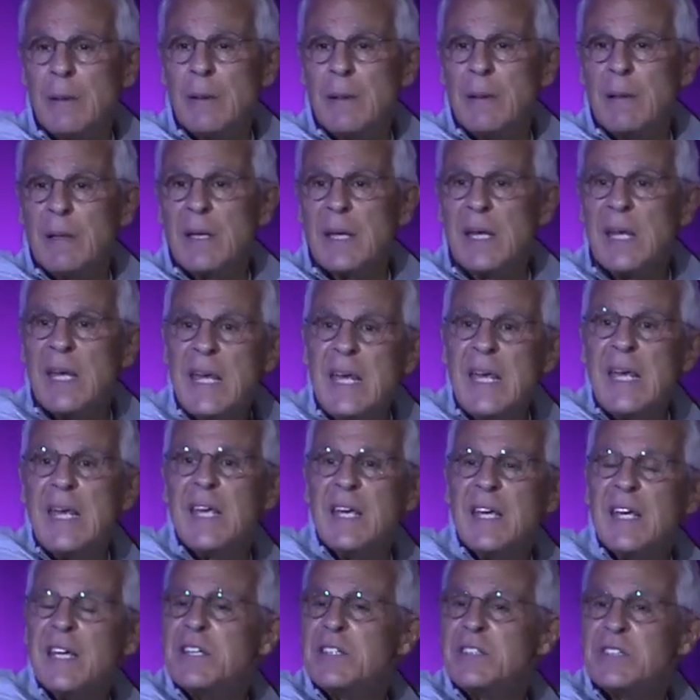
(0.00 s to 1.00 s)

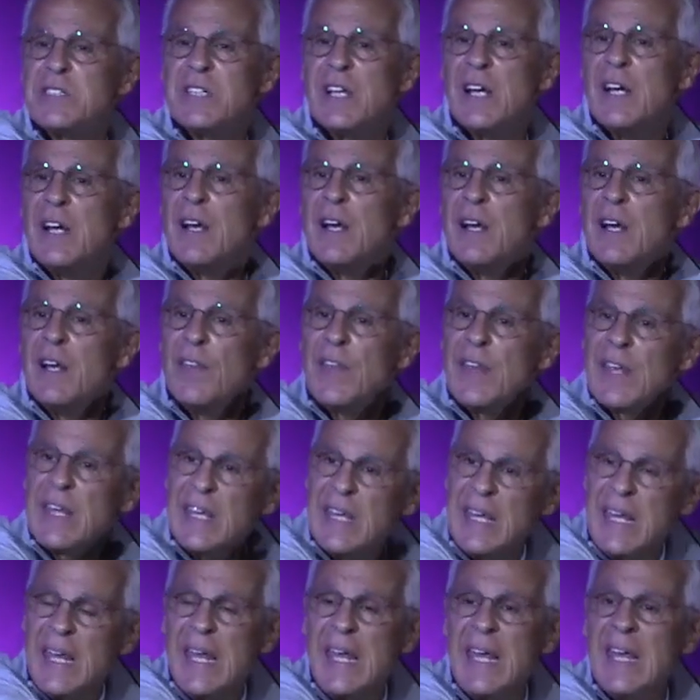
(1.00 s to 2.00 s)
He is the
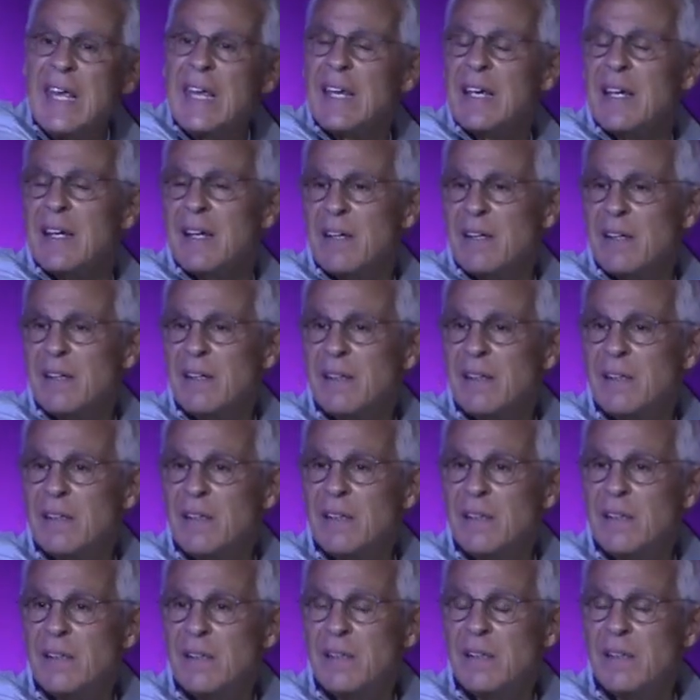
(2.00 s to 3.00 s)
King
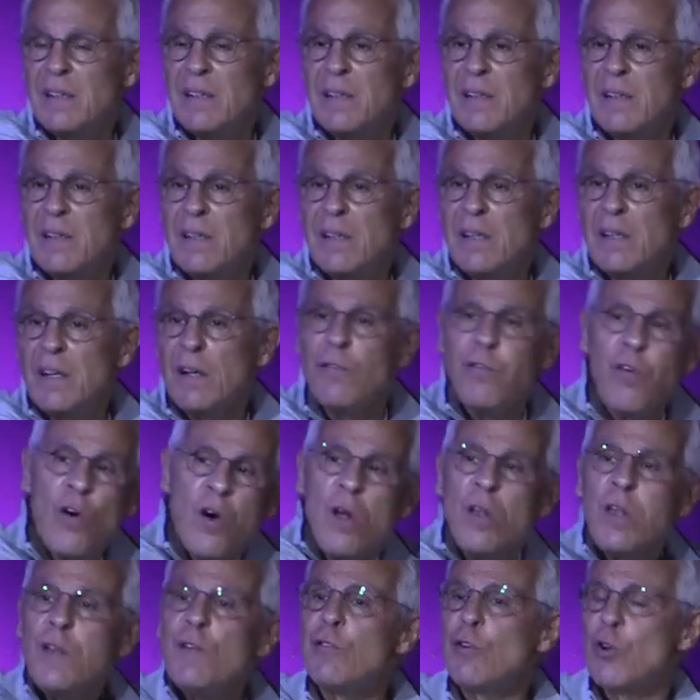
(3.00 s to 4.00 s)
of
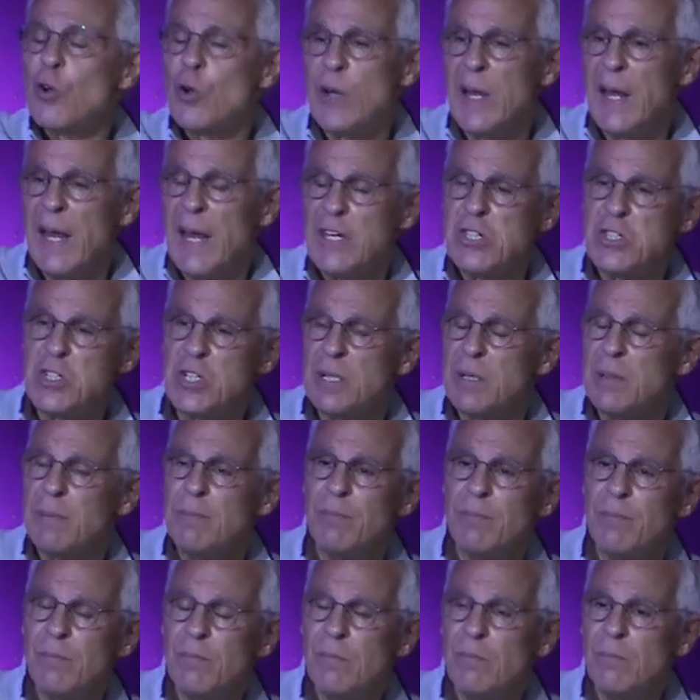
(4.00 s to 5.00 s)
all of creation.
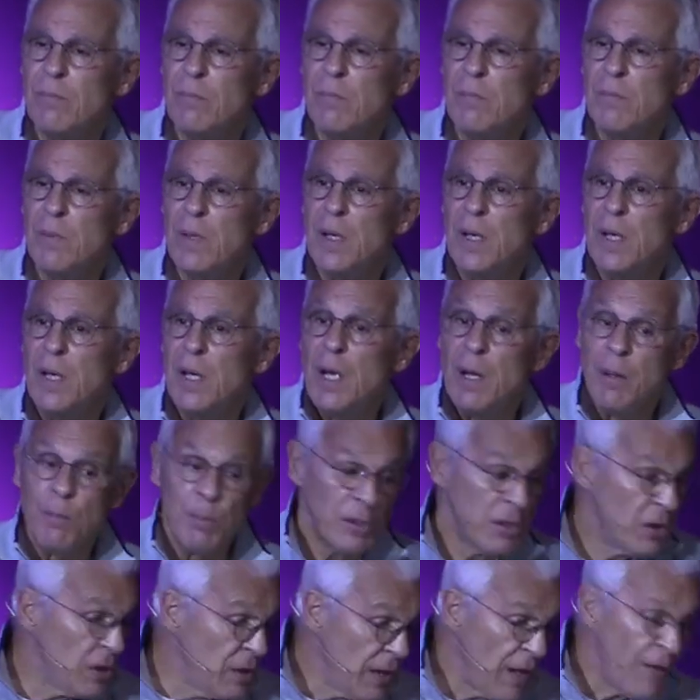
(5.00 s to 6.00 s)
But
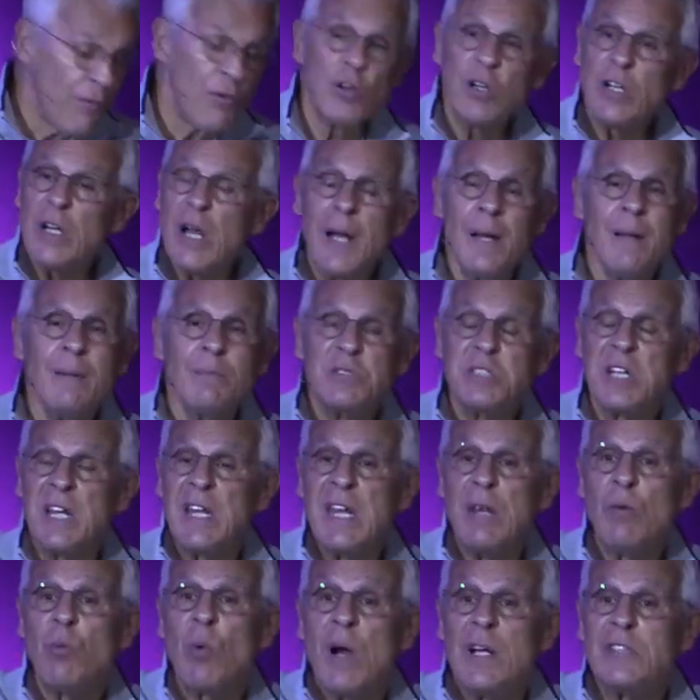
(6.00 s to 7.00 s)
the devil comes and
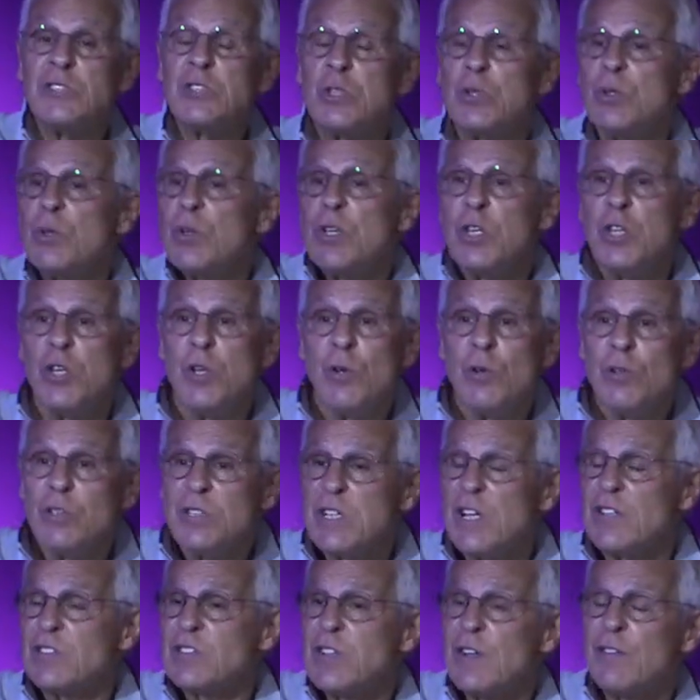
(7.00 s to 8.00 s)
he wants to accuse
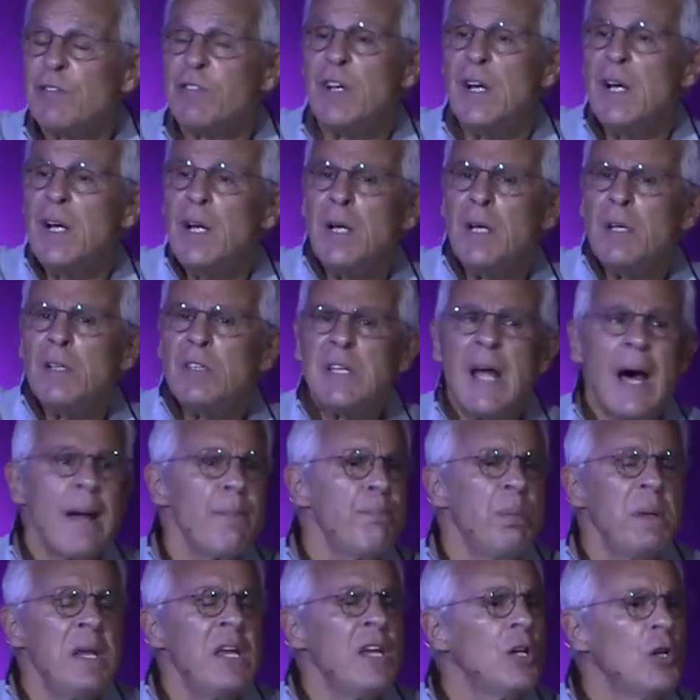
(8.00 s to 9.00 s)
us of not
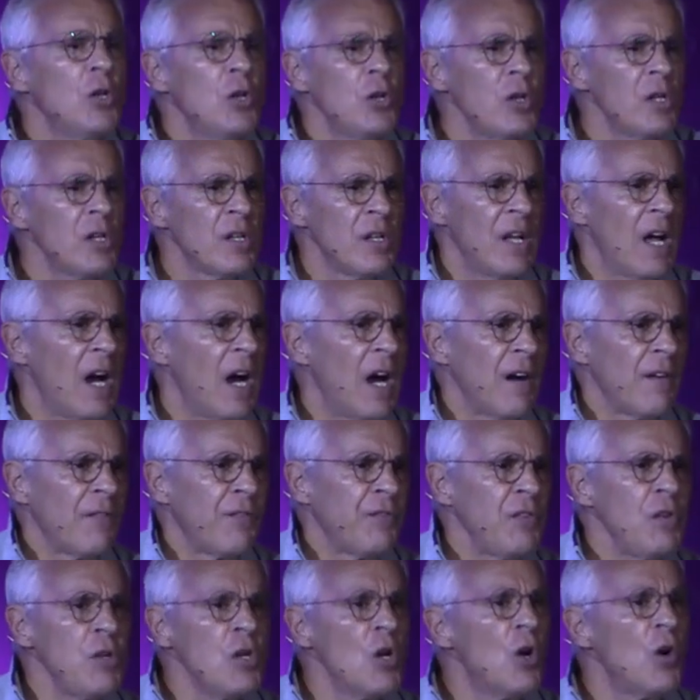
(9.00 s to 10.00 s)
being good enough.
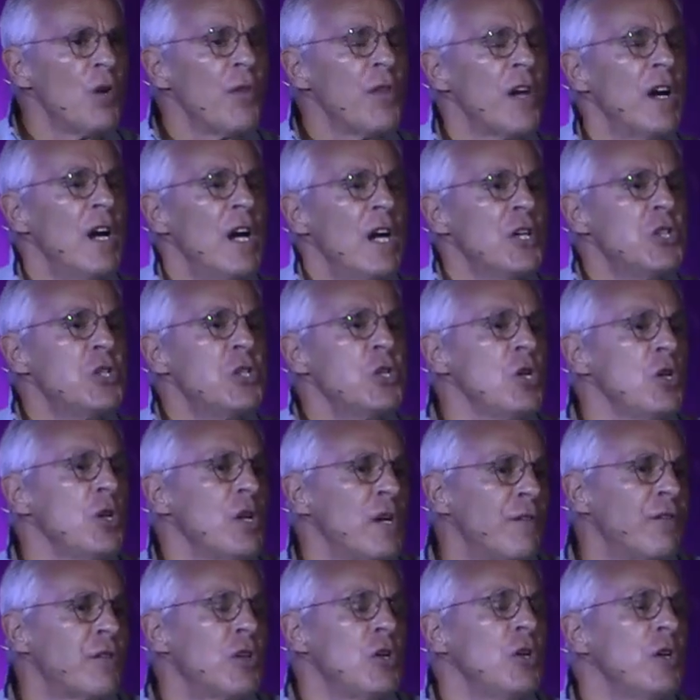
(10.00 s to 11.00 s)
You know, the should
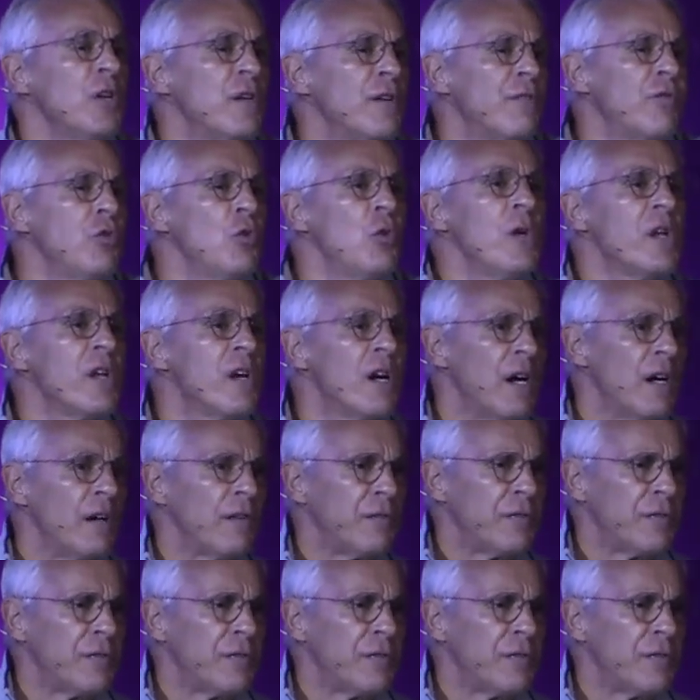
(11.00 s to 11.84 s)
have, could have, would have.